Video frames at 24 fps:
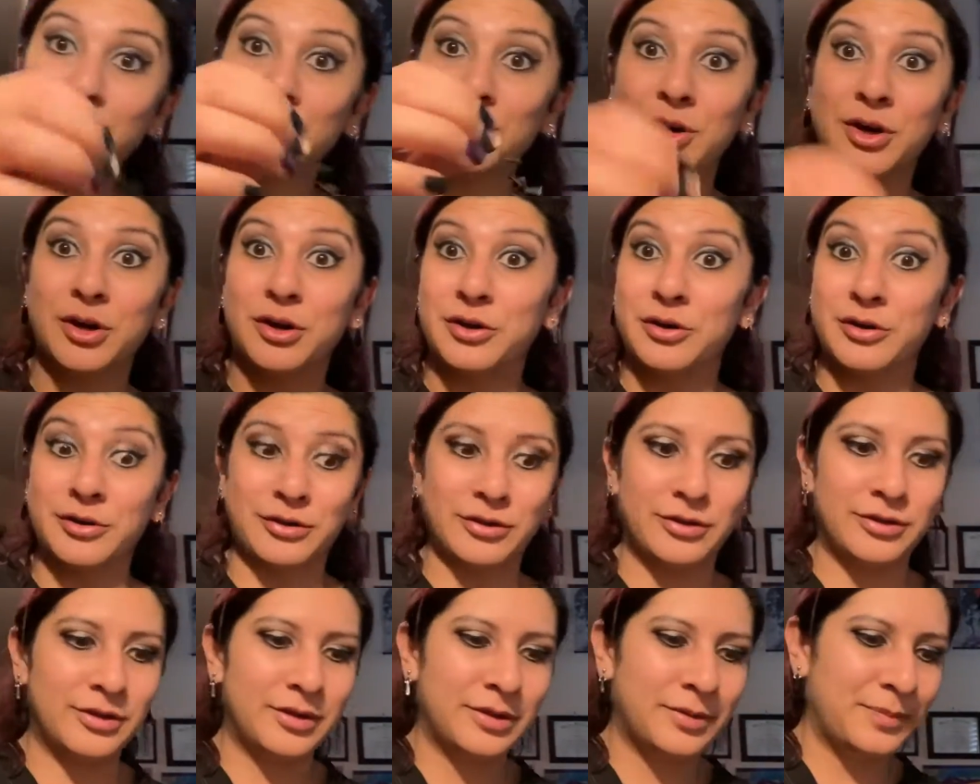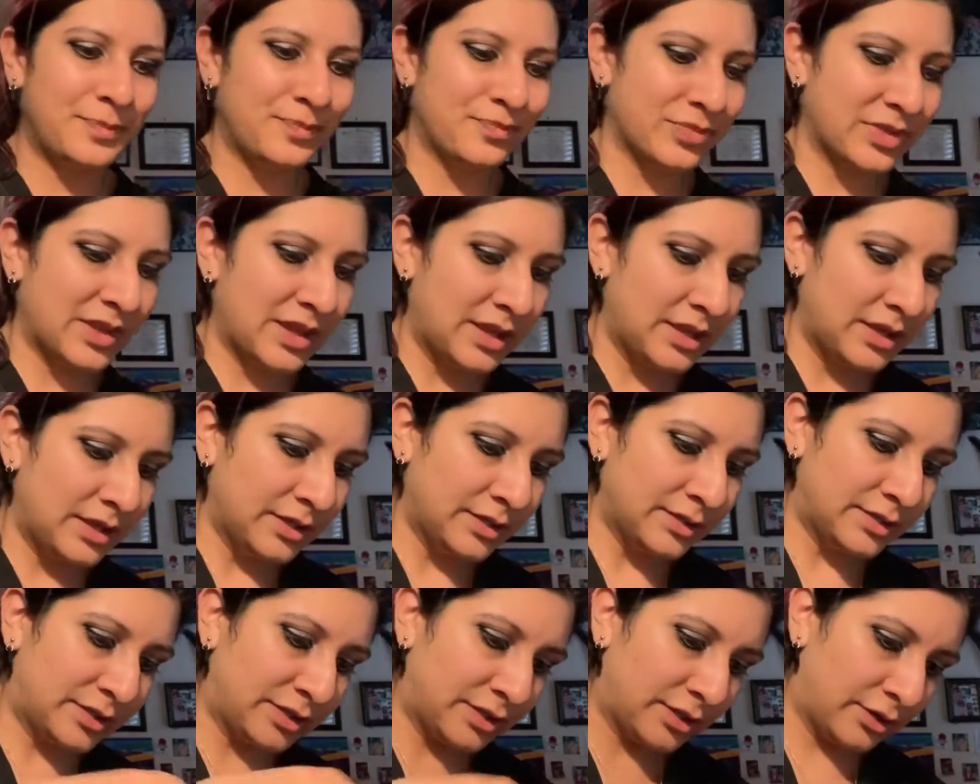Earth.
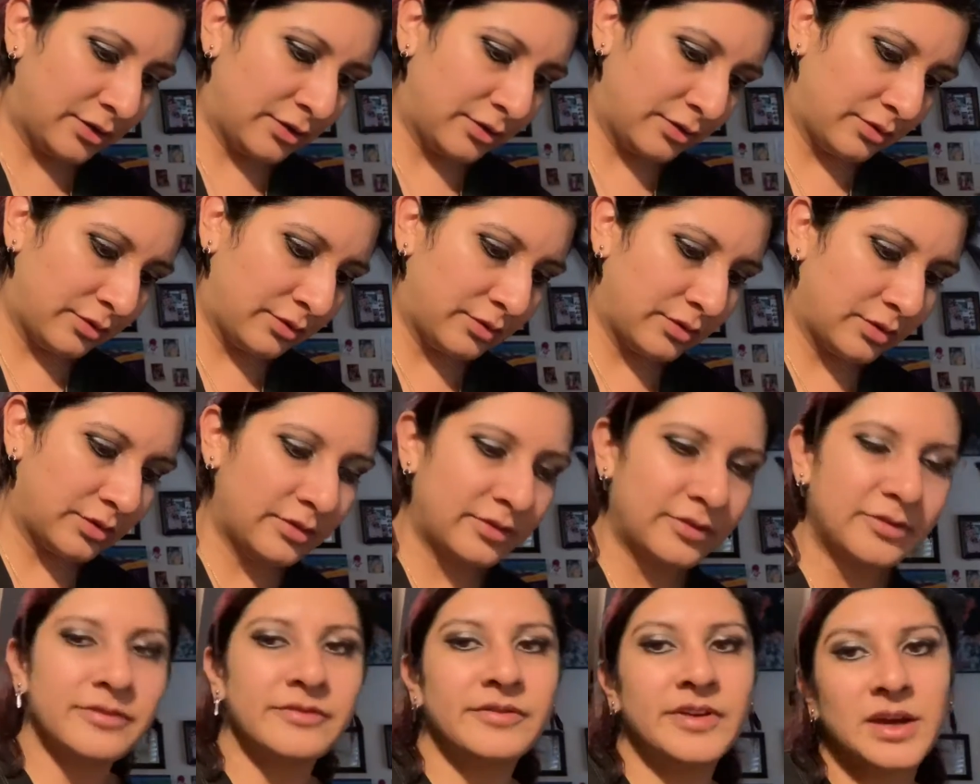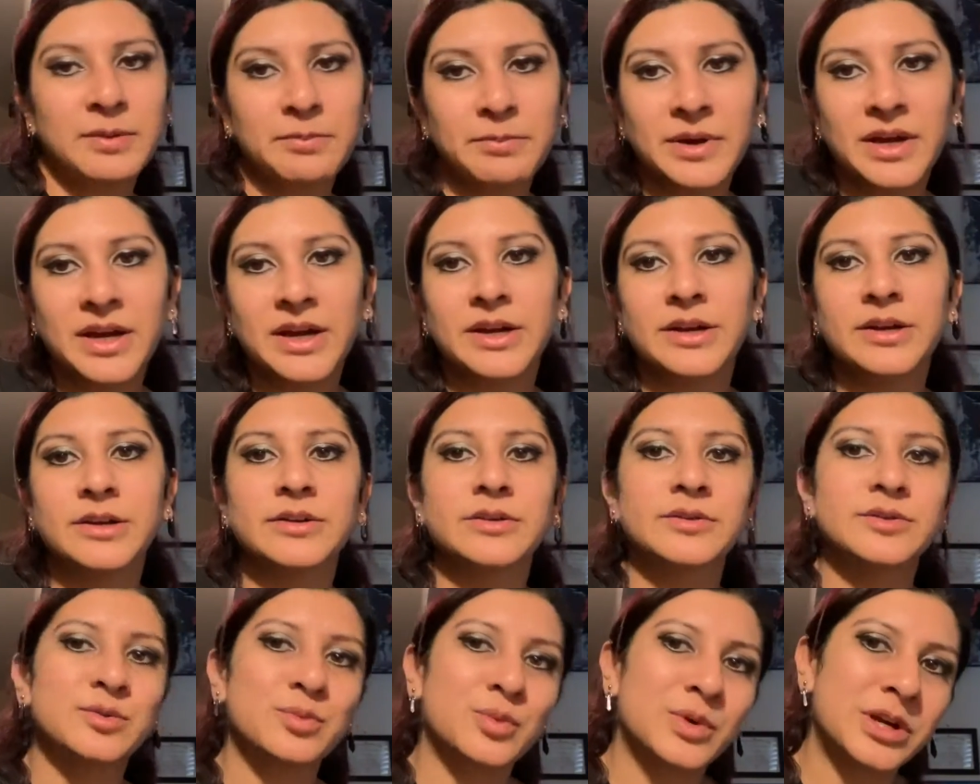So
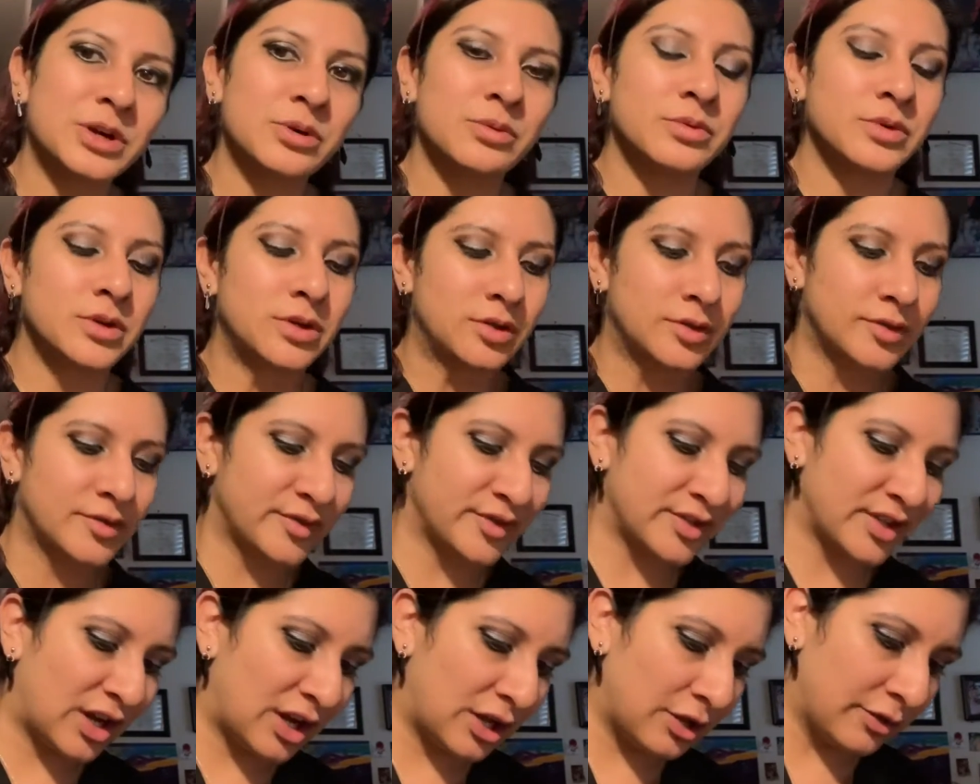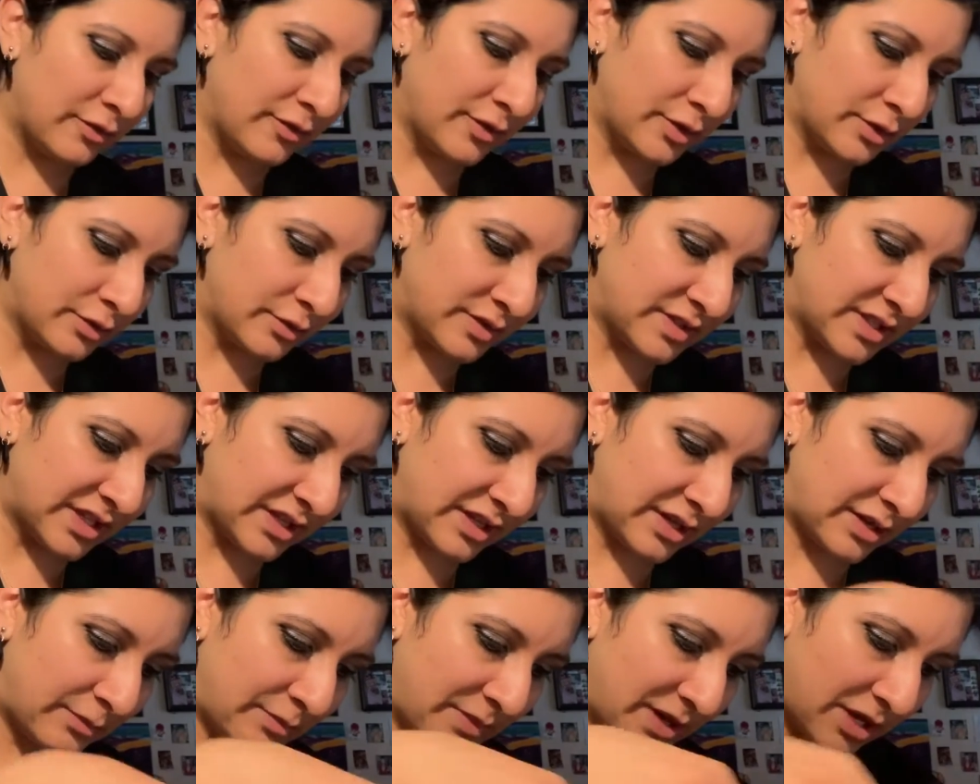vampires, werewolves, all of those that
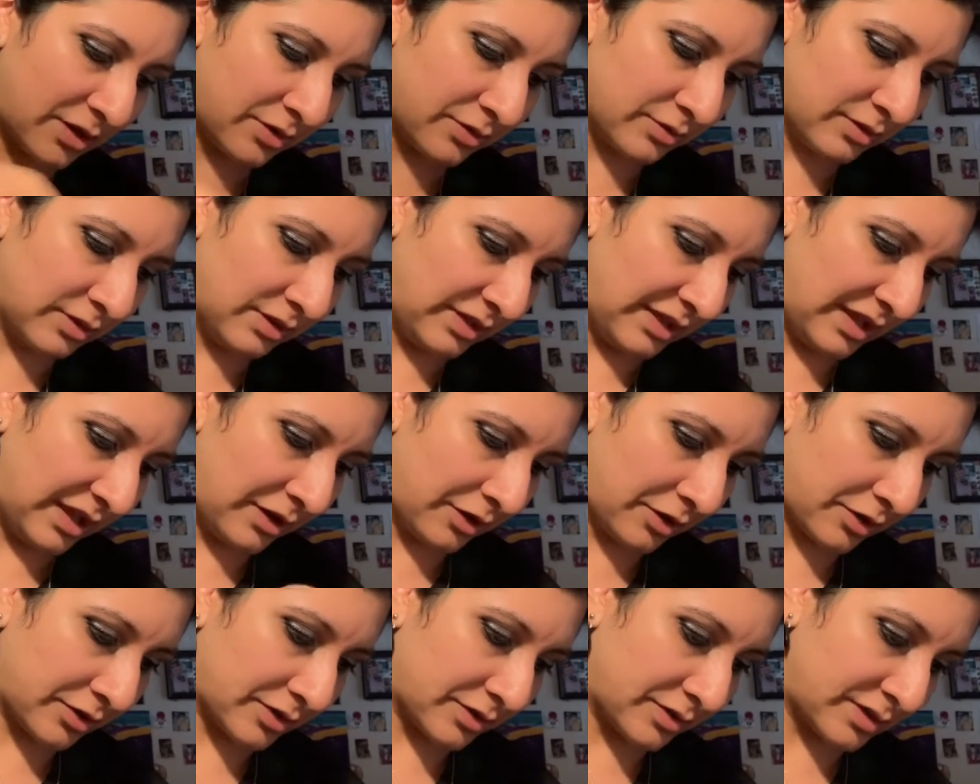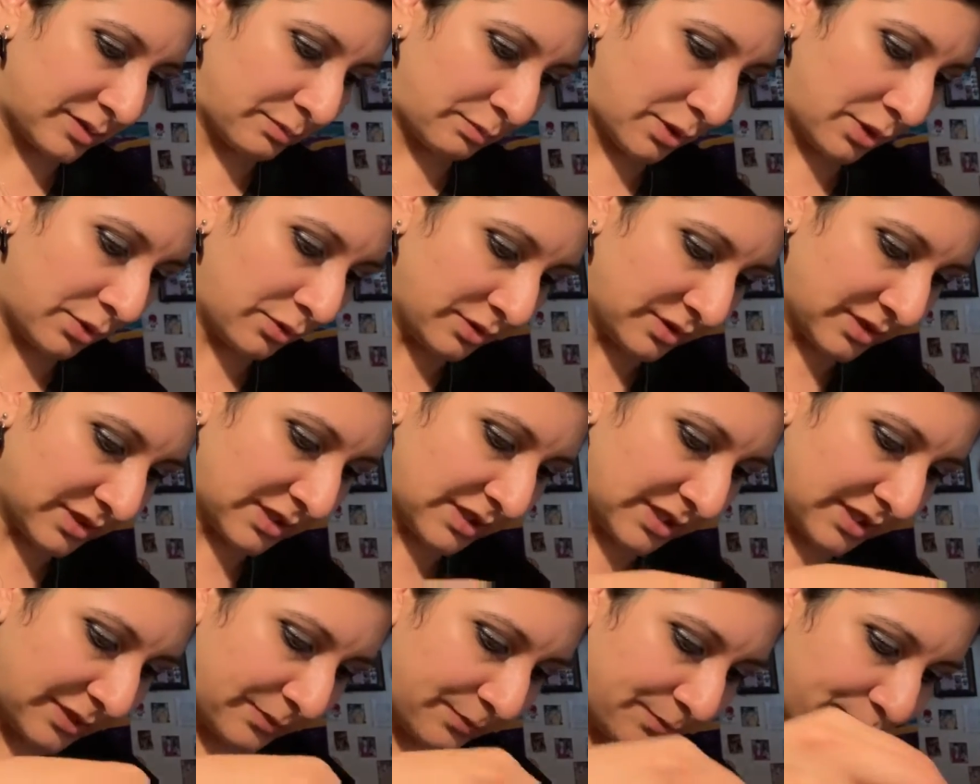come out, they are
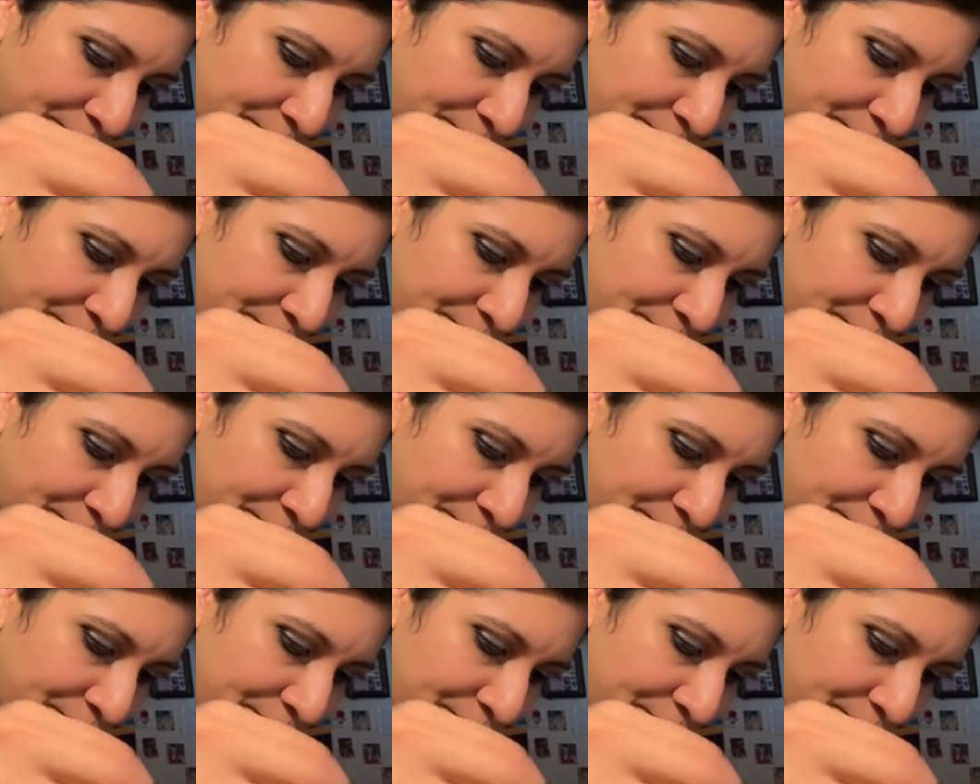supposedly